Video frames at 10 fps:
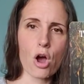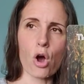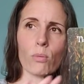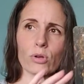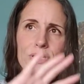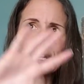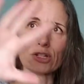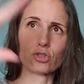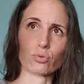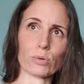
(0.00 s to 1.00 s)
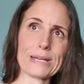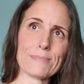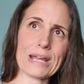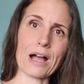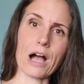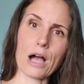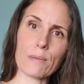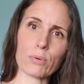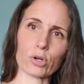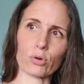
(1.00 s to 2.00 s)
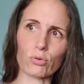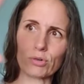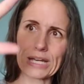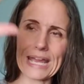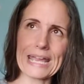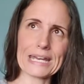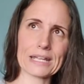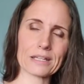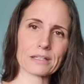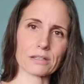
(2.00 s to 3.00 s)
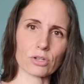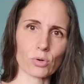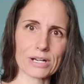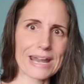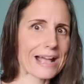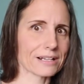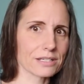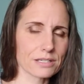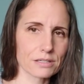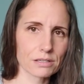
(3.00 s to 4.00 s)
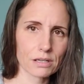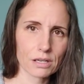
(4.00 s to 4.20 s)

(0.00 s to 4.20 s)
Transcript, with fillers: almost like dreaming up or creating your next